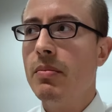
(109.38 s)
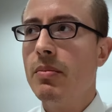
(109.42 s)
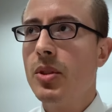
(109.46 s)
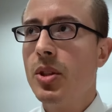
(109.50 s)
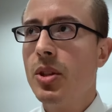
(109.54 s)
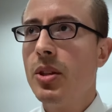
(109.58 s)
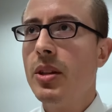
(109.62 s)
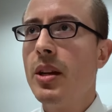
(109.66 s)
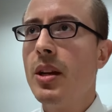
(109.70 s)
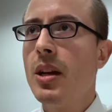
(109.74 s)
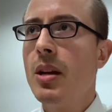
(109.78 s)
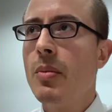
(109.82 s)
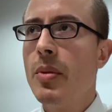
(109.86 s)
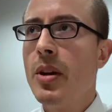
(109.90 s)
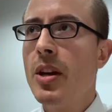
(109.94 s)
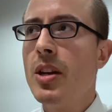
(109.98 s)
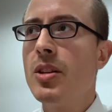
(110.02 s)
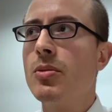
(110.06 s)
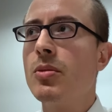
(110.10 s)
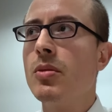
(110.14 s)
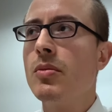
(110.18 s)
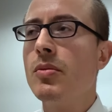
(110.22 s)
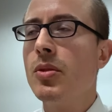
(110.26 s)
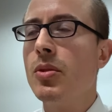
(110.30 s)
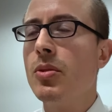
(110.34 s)
Today, our
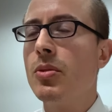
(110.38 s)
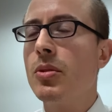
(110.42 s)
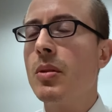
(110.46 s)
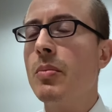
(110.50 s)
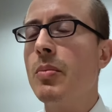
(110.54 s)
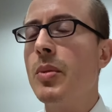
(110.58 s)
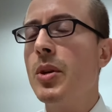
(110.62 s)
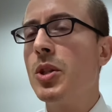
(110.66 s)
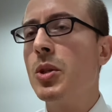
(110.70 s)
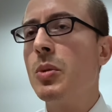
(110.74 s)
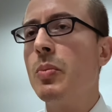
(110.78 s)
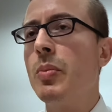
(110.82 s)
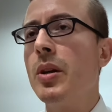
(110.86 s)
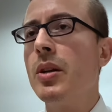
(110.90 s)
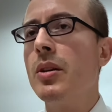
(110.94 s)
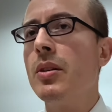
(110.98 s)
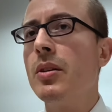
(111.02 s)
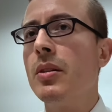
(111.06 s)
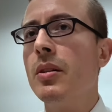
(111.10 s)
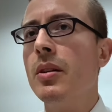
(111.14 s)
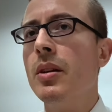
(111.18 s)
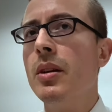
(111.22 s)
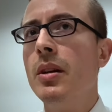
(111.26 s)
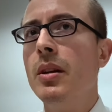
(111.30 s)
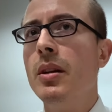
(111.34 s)
manager reviews are much
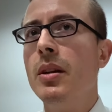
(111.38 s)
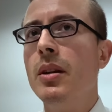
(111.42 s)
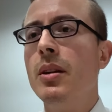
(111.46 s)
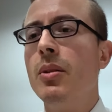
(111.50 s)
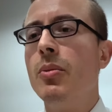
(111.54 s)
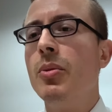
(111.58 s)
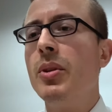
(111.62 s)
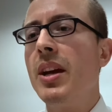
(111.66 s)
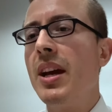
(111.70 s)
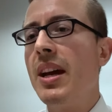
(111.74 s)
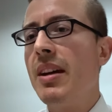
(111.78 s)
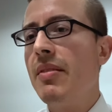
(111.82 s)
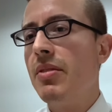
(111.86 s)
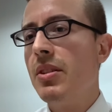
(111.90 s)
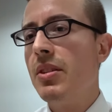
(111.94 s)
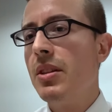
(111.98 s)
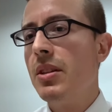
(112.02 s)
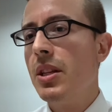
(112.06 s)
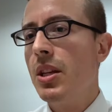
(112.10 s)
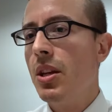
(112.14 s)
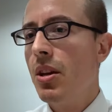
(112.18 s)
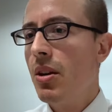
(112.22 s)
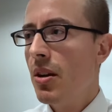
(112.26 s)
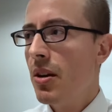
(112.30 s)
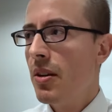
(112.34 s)
better. We have it
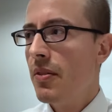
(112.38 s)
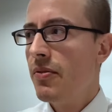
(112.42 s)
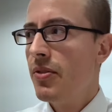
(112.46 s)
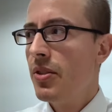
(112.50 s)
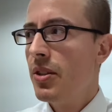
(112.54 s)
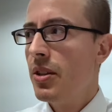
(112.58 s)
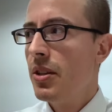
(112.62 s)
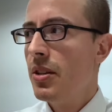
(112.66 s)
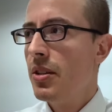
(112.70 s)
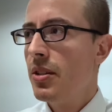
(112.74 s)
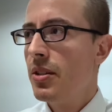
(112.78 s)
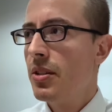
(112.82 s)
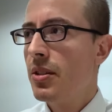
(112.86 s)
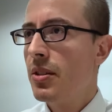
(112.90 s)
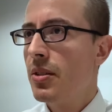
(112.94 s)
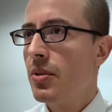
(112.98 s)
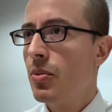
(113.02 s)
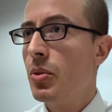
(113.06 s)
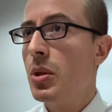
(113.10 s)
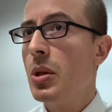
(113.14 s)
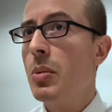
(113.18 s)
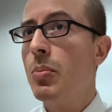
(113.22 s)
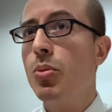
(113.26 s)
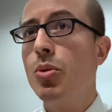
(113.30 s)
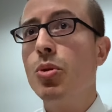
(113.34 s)
in the office,
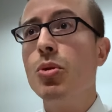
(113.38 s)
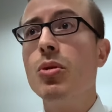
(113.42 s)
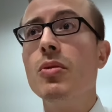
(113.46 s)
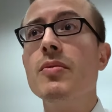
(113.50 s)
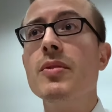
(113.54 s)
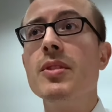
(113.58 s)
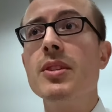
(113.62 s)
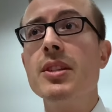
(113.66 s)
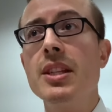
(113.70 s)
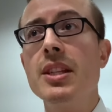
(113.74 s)
we approve the